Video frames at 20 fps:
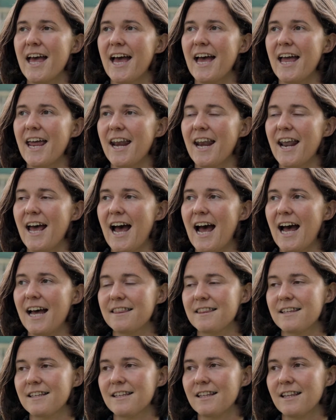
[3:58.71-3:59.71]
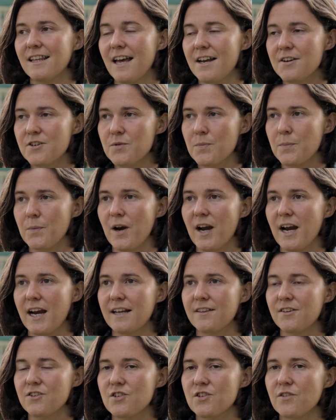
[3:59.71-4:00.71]
And at the lunch
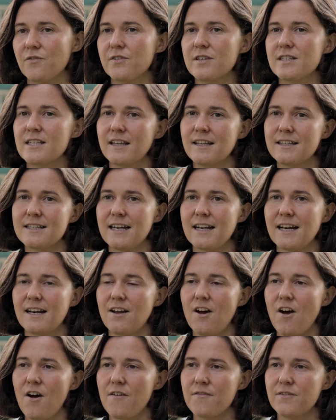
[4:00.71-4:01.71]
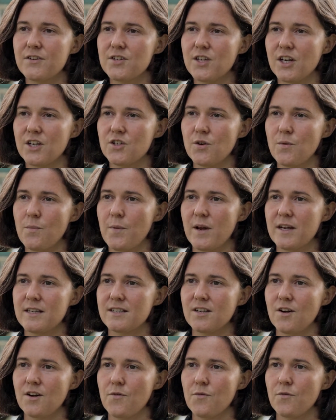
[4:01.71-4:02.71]
break, a facilitated conversation
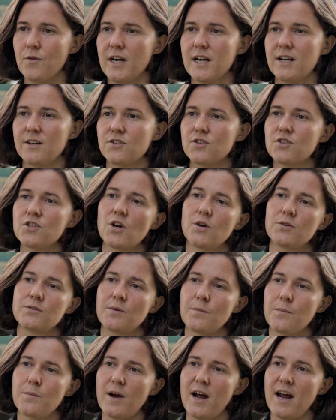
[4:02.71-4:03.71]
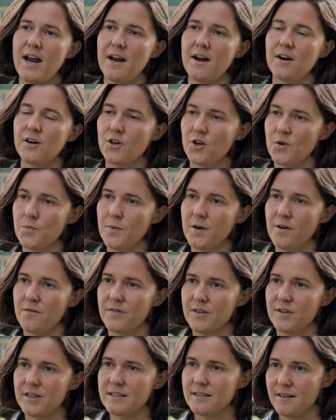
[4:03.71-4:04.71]
based on readings chosen by a group
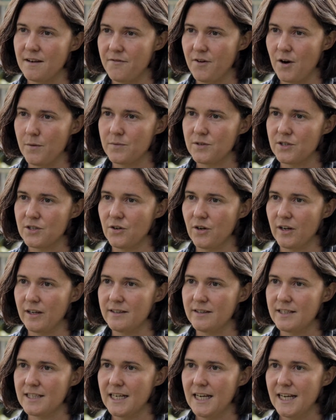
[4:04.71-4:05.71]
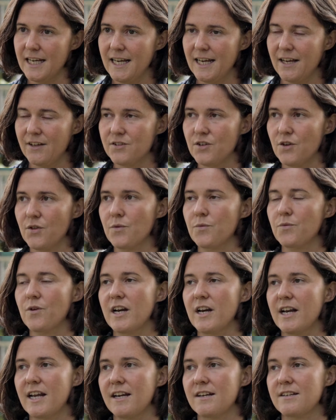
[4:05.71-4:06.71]
of the City Farm students. And so the
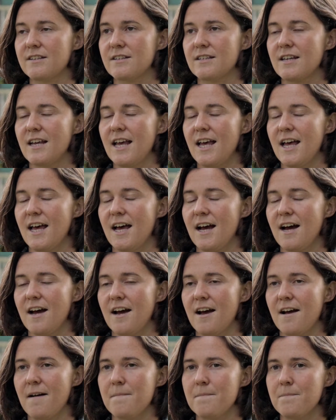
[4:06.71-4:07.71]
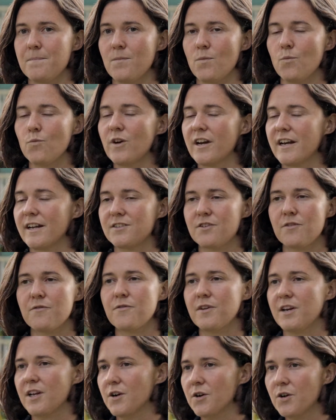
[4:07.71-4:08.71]
readings are
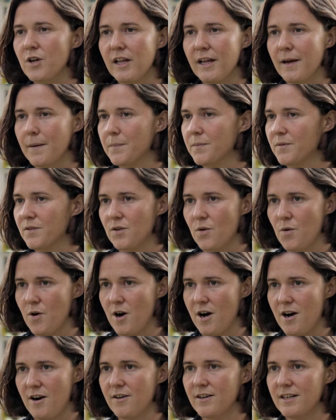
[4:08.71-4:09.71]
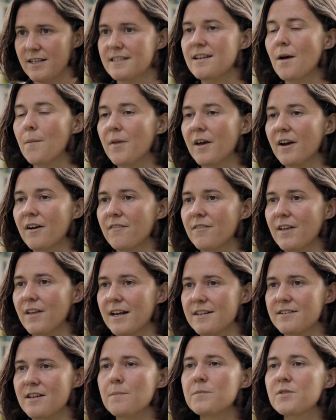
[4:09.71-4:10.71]
video clips or something of
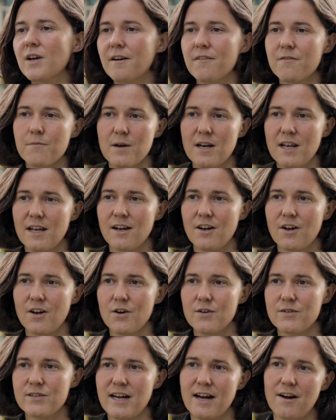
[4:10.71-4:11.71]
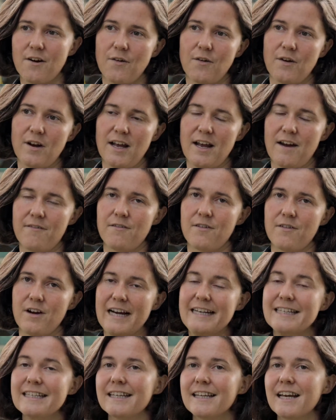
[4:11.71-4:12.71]
that. Some kind of media goes out.
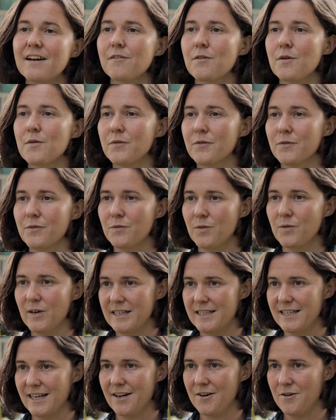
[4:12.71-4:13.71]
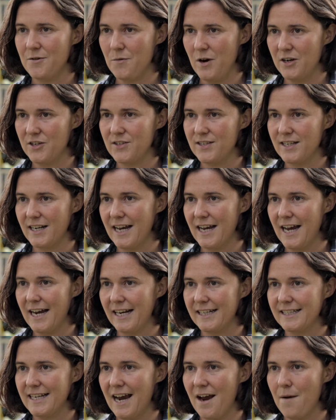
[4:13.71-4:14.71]
Ideally, everyone reads it or watches it ahead
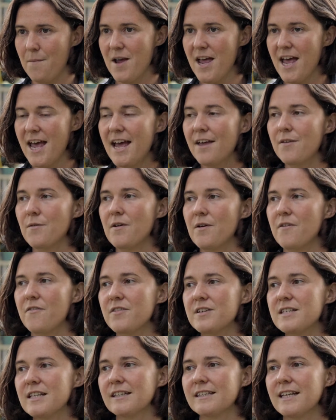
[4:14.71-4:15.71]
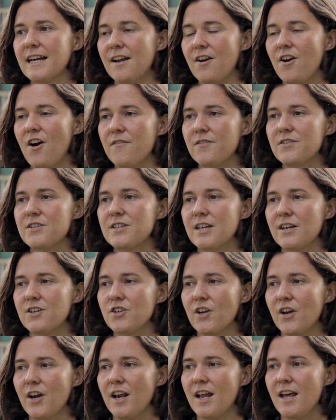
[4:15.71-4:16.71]
of time. And we have a facilitated
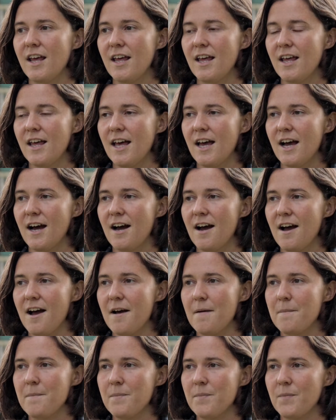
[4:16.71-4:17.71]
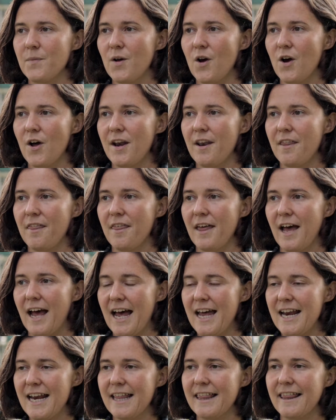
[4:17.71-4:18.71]
conversation on
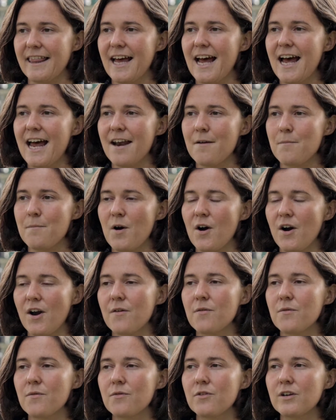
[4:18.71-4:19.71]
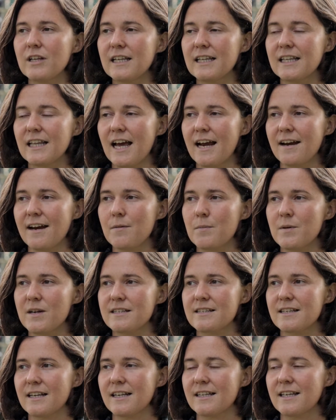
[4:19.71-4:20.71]
that. And that part I really like,
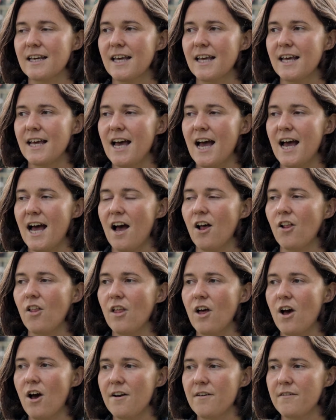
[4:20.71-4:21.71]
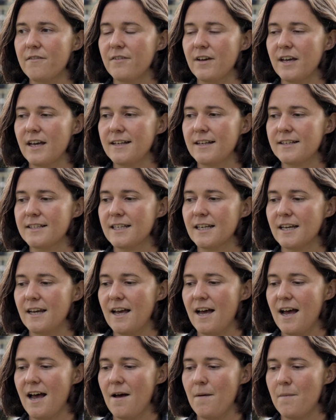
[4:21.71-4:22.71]
because a lot of it,
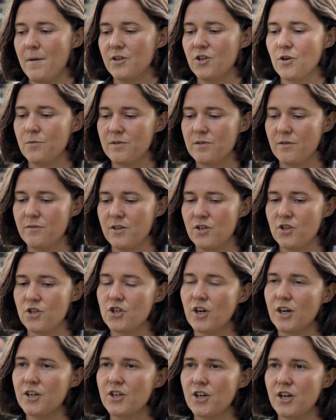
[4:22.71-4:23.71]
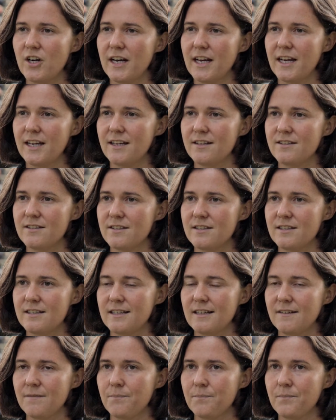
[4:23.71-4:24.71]
in terms of the structure,
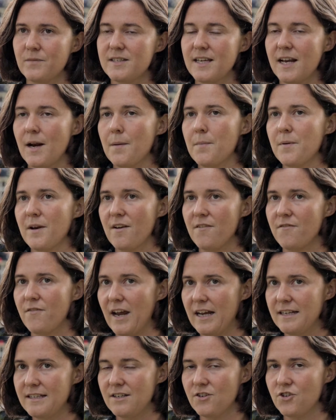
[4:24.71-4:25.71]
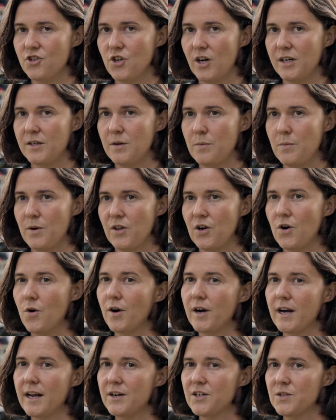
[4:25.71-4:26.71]
is set up in advance and is directed by the
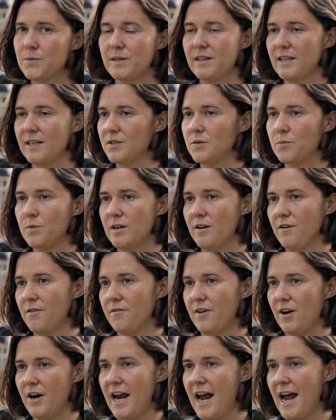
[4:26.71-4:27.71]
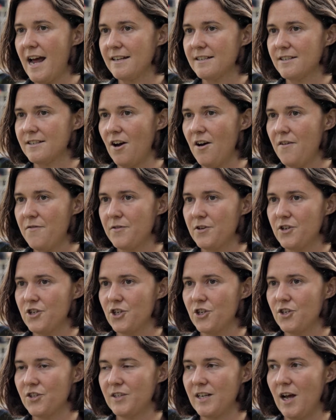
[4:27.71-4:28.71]
coordinators. But this, we are very hands-off. We
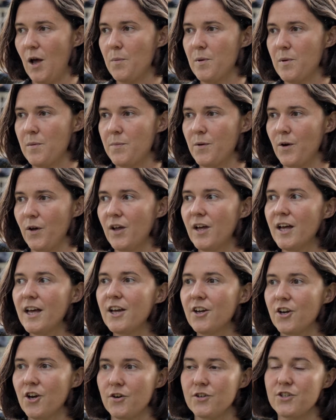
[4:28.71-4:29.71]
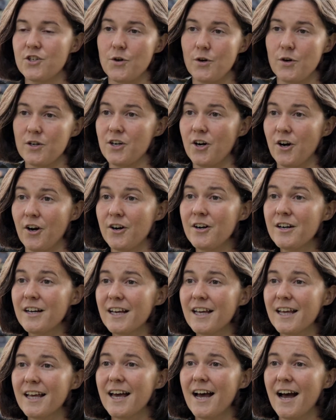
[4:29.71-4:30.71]
just tell people, it's your turn,
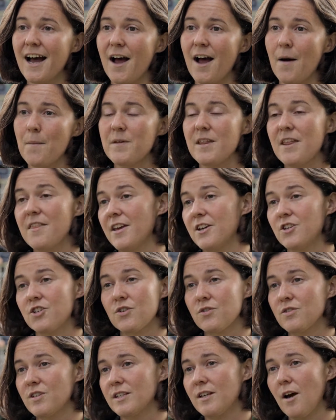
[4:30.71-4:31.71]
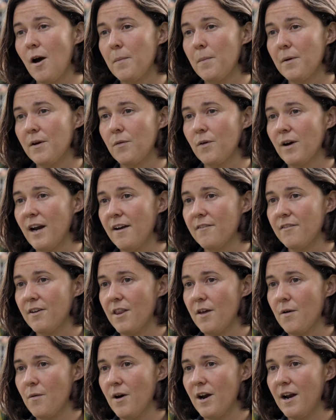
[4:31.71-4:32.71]
and then they choose the topic, whatever
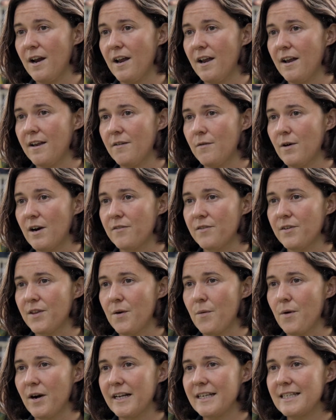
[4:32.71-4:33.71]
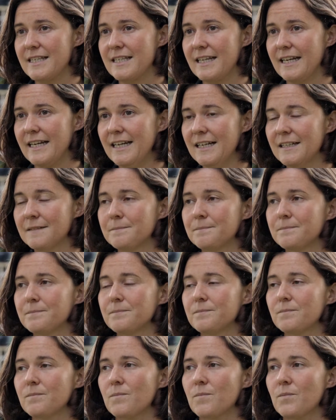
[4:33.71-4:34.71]
they want to see.
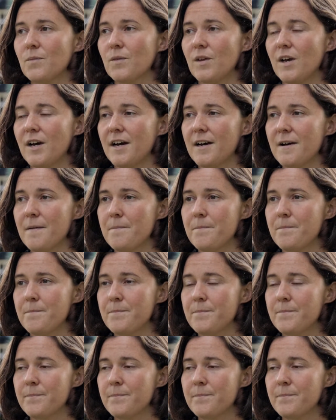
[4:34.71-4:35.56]
I